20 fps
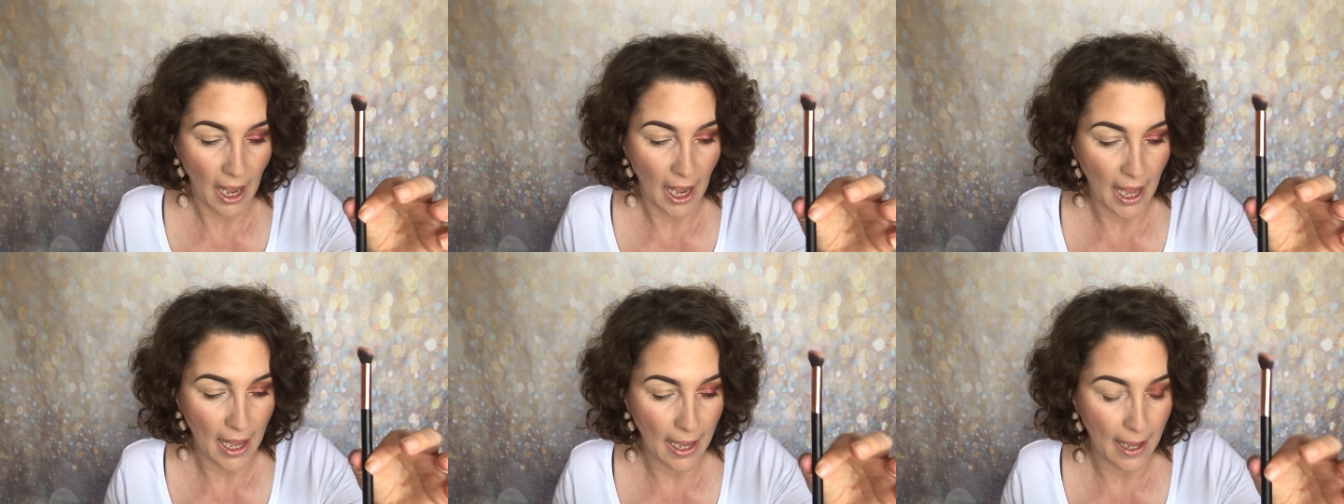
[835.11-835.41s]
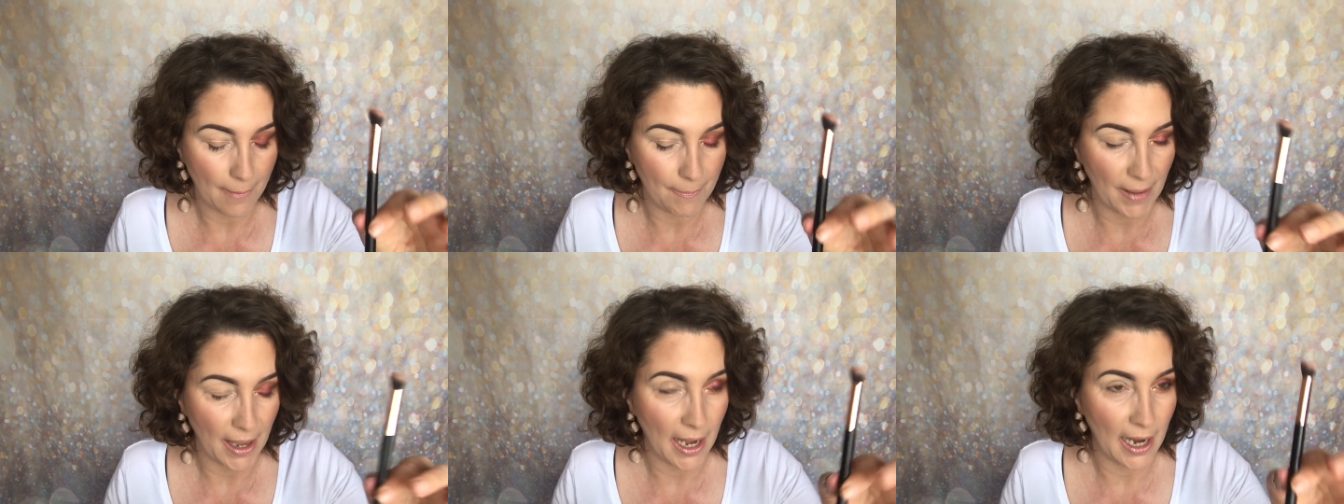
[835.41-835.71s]

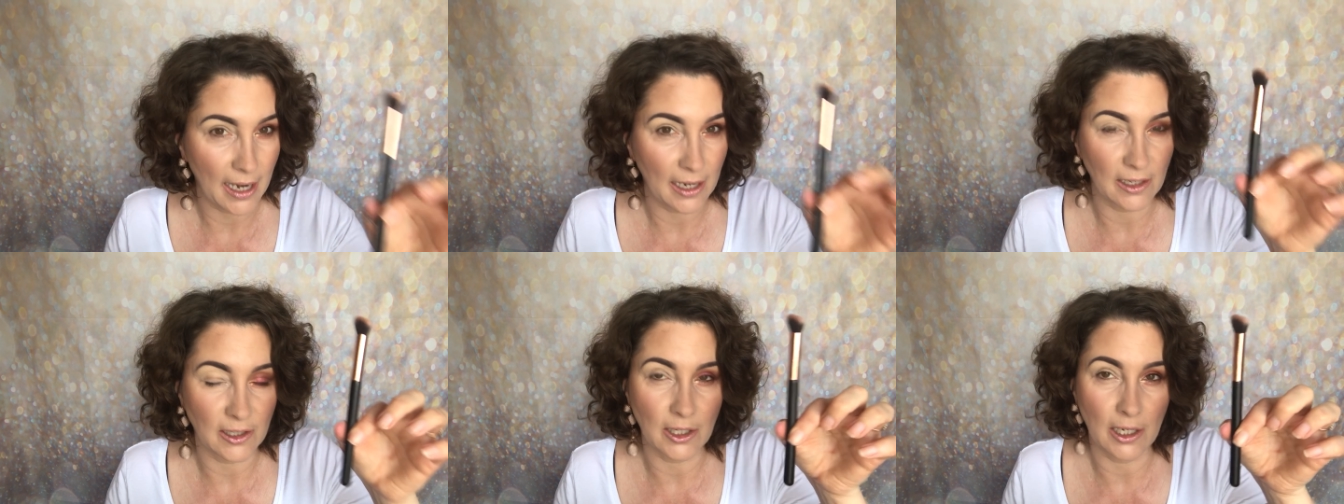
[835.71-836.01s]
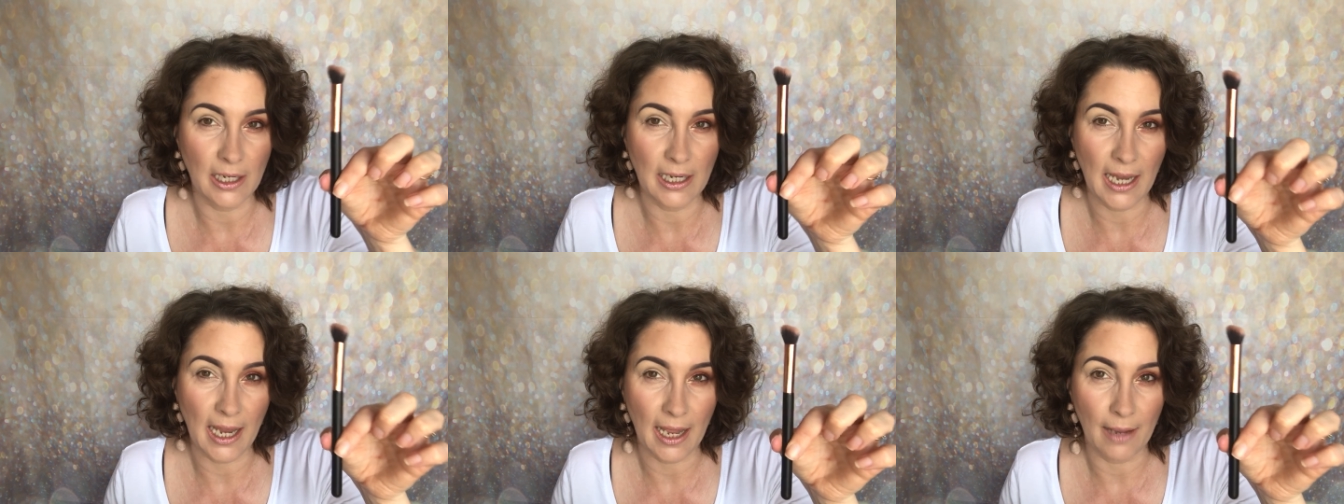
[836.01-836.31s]
Um, and
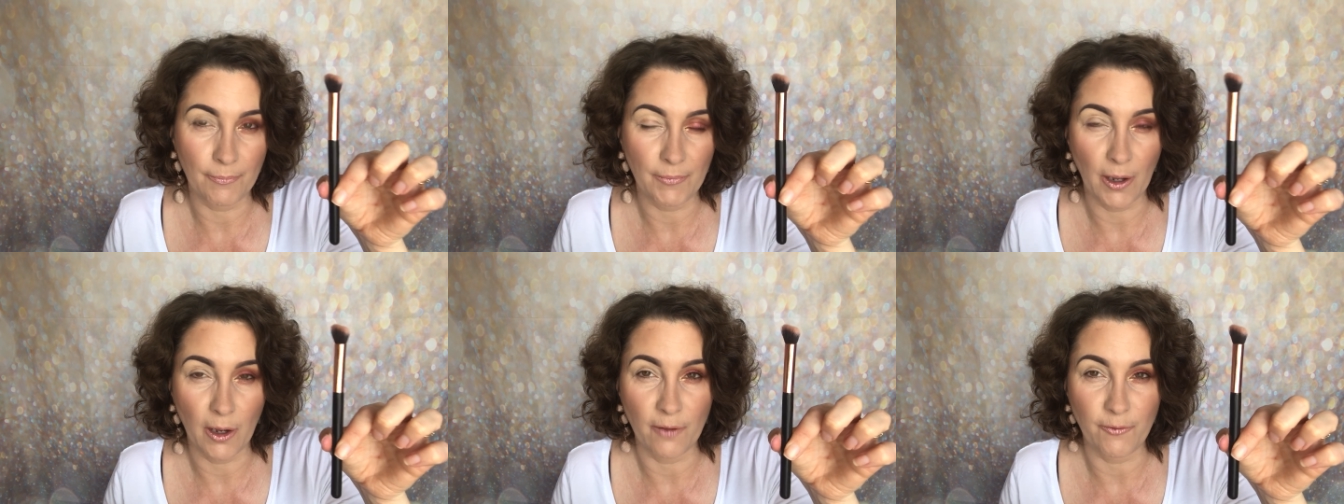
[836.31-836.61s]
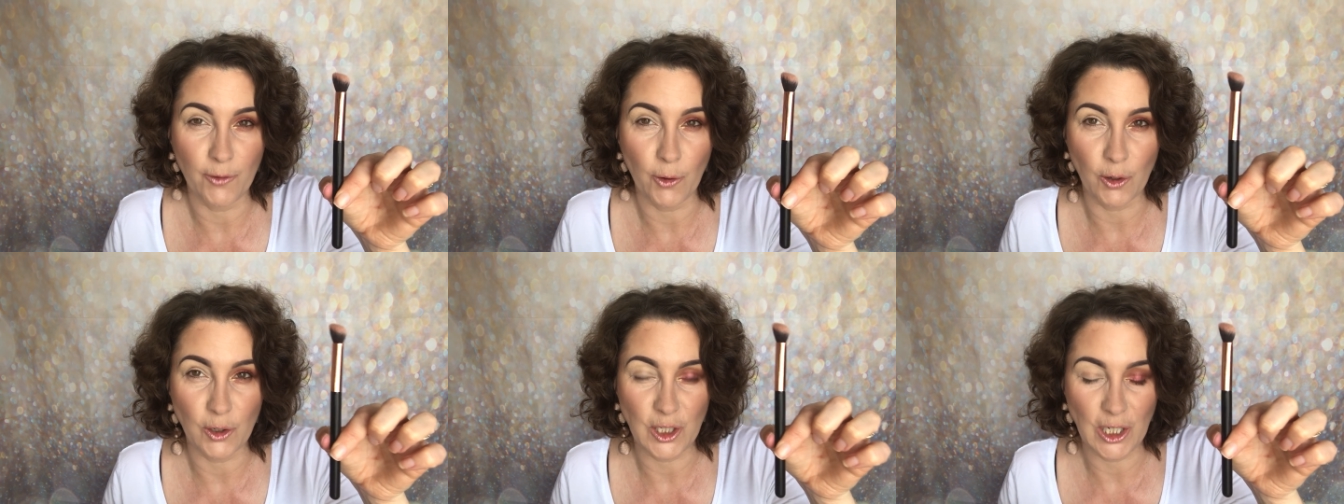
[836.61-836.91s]
yeah,
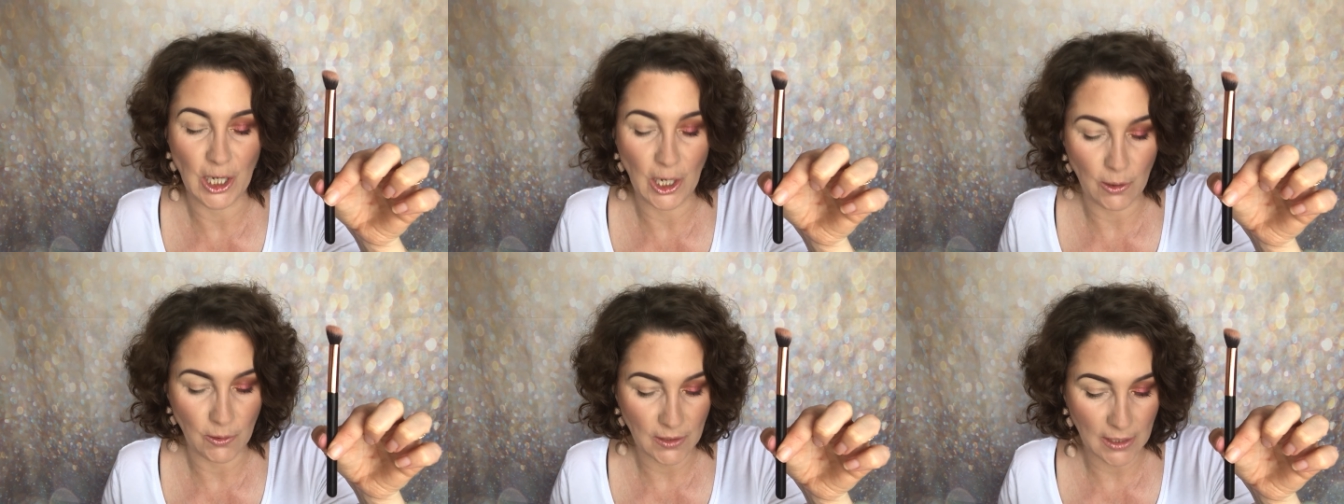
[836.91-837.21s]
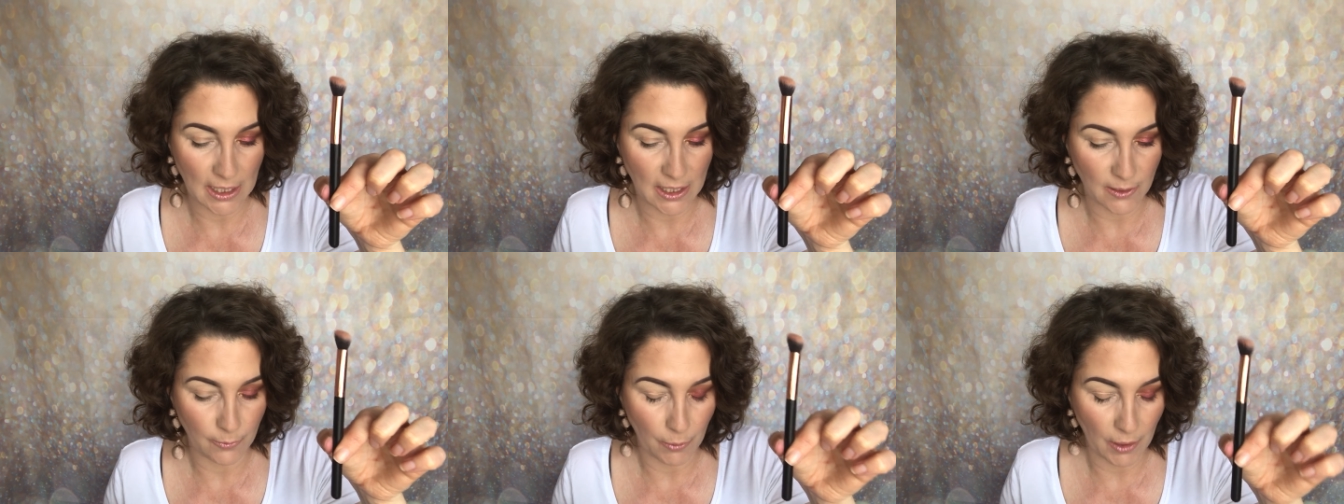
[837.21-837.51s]
I've got to use
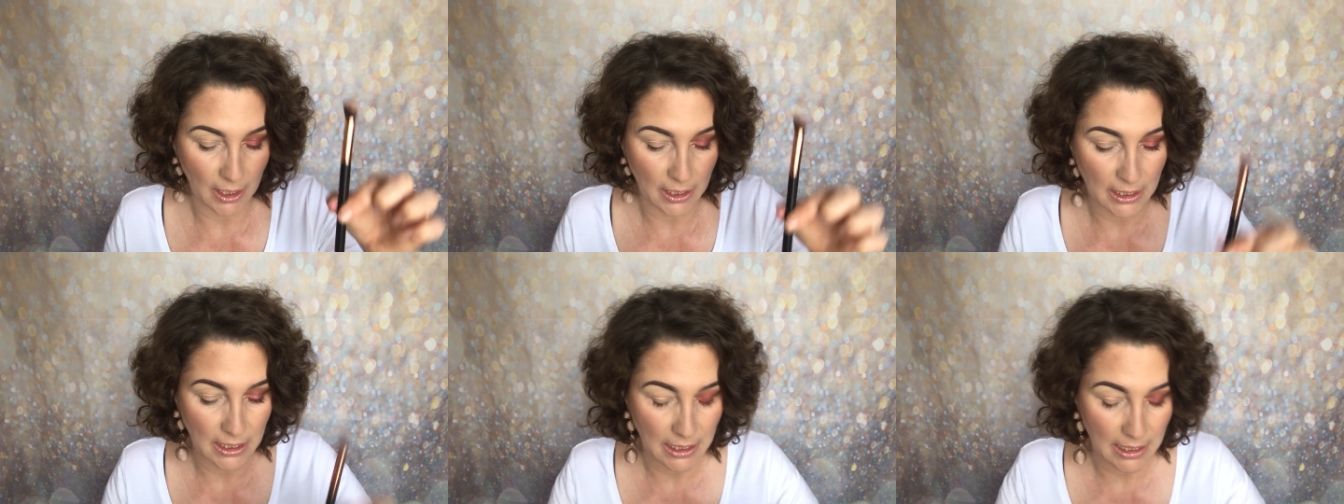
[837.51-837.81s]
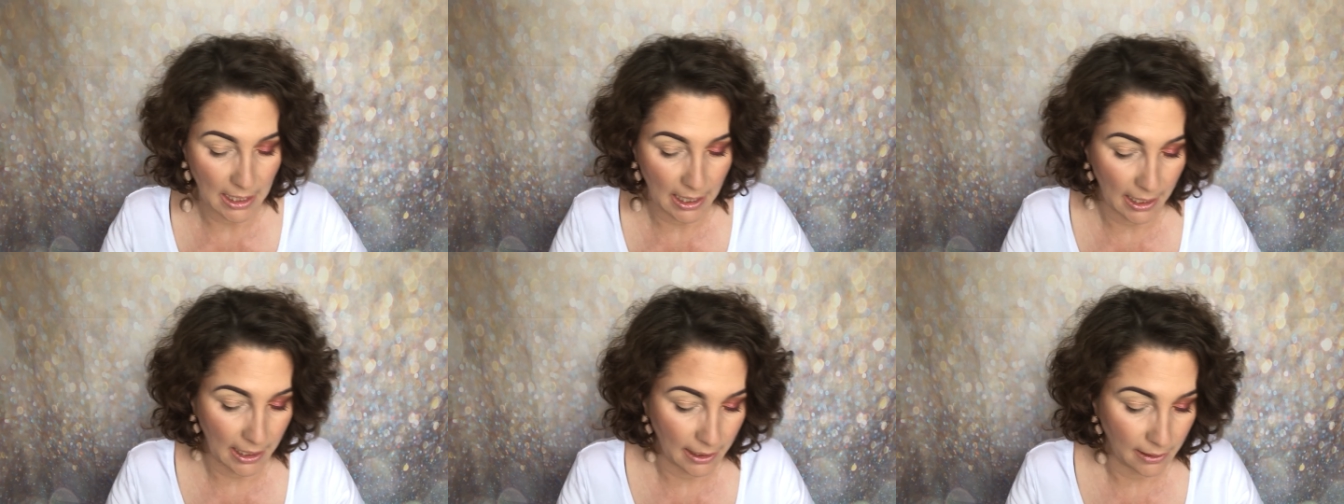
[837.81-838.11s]
this one
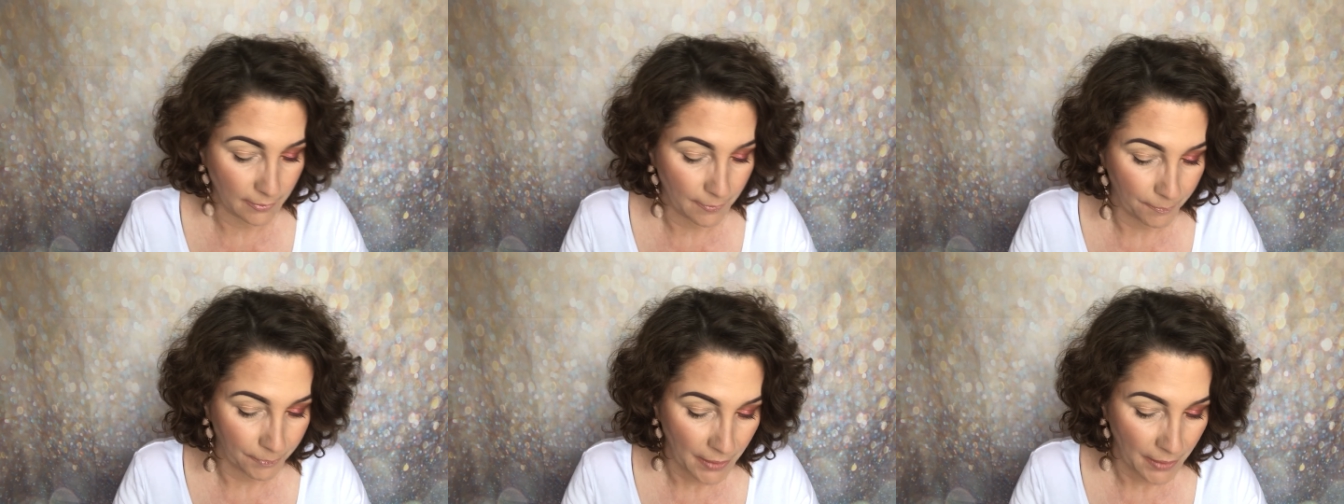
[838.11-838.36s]
today.